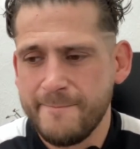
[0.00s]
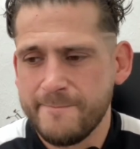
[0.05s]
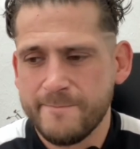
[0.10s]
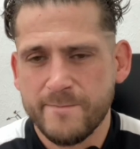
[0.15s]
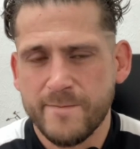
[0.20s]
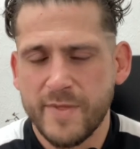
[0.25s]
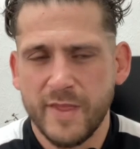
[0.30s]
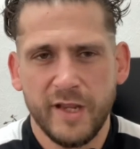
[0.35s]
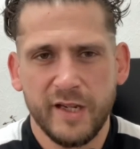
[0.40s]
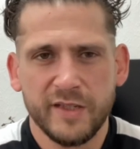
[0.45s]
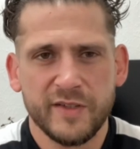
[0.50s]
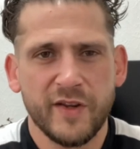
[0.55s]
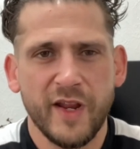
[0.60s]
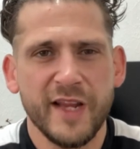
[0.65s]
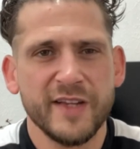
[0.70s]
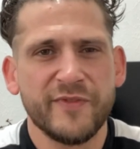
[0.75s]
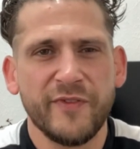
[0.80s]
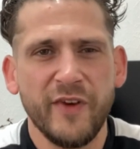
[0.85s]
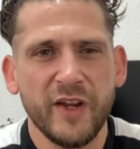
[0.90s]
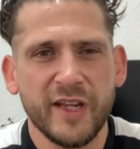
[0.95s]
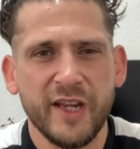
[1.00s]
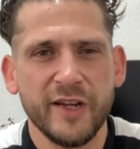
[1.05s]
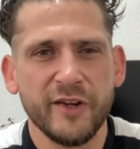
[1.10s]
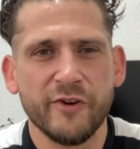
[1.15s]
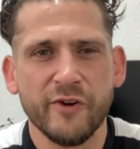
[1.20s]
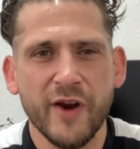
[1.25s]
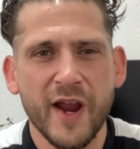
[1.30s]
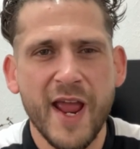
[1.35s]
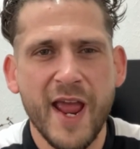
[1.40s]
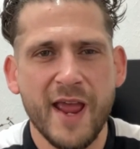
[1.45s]
It's fucking
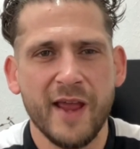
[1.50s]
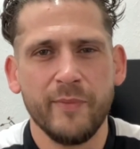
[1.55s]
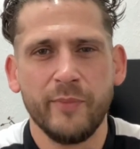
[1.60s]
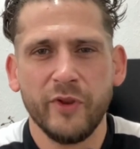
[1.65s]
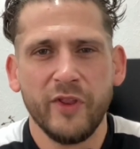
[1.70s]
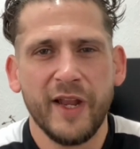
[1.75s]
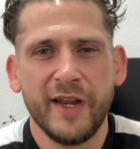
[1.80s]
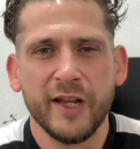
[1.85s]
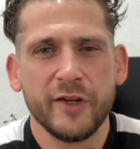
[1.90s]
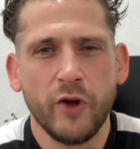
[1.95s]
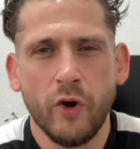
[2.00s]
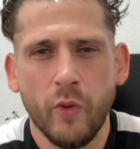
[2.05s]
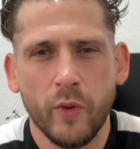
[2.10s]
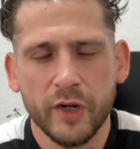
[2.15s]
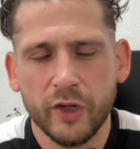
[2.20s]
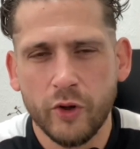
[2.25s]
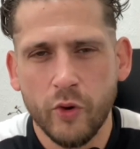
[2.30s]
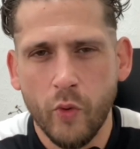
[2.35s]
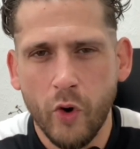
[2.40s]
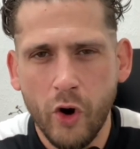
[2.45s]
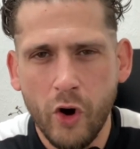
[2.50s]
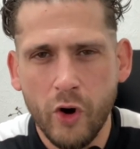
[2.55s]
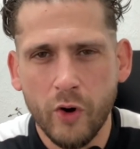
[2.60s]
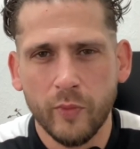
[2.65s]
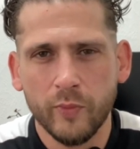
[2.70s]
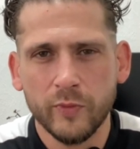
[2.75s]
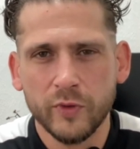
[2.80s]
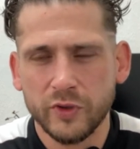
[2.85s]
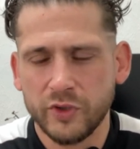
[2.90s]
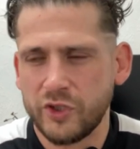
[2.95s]
great, but then I don't want to go
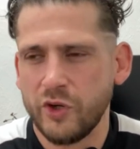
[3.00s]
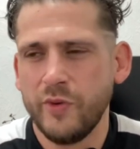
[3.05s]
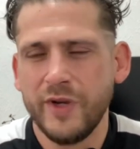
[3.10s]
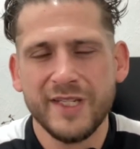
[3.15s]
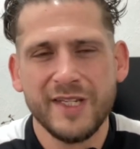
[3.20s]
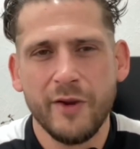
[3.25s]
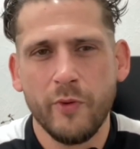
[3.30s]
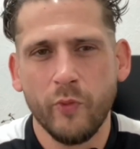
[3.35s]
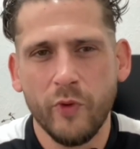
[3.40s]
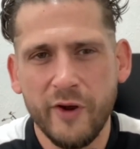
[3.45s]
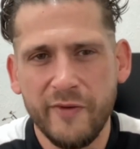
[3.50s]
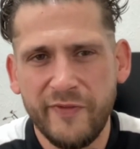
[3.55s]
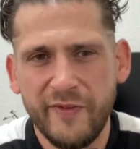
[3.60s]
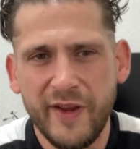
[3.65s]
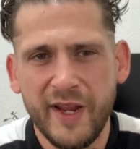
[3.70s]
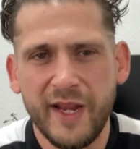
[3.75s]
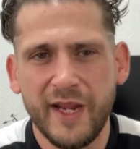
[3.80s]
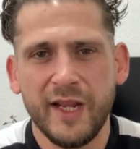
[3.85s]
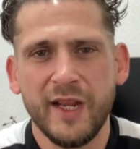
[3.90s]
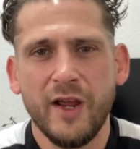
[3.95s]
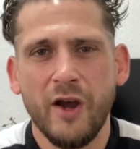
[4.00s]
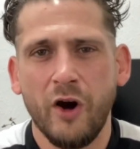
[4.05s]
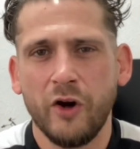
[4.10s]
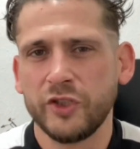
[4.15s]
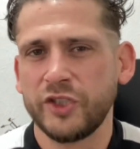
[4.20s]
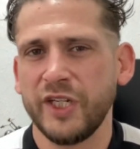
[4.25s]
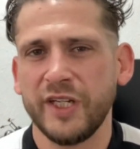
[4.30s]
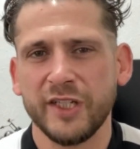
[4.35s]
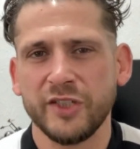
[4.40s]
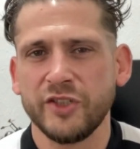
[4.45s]
home. So is it worth it? Or
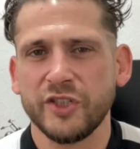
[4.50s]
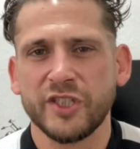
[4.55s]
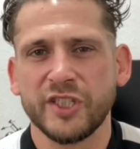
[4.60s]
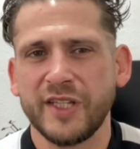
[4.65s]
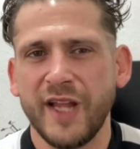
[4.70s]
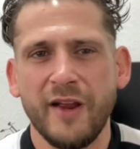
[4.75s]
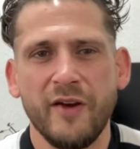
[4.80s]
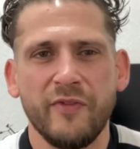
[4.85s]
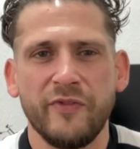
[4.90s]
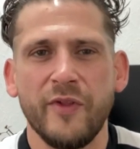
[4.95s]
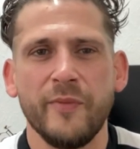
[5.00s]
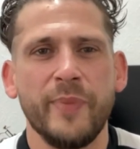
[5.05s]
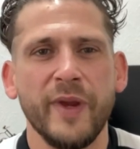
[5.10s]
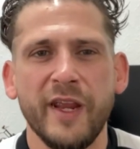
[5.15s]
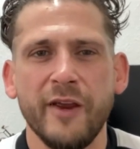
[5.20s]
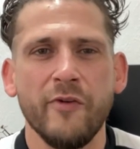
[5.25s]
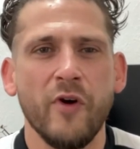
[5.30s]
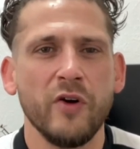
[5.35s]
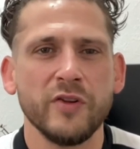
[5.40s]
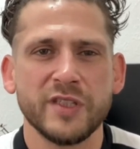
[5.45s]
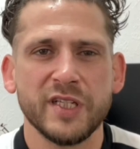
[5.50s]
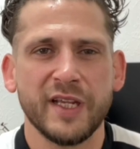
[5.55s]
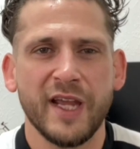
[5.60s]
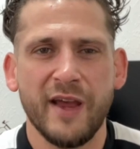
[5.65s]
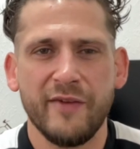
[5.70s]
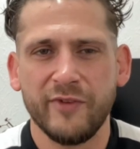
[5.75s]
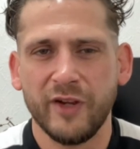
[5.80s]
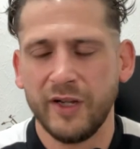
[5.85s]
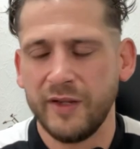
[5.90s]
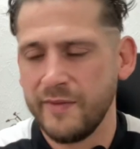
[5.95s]
should I just stay off the beer
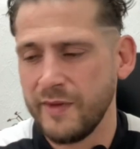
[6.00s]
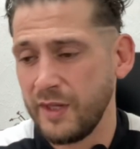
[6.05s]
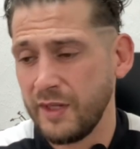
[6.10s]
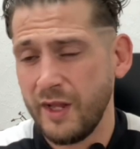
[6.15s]
altogether?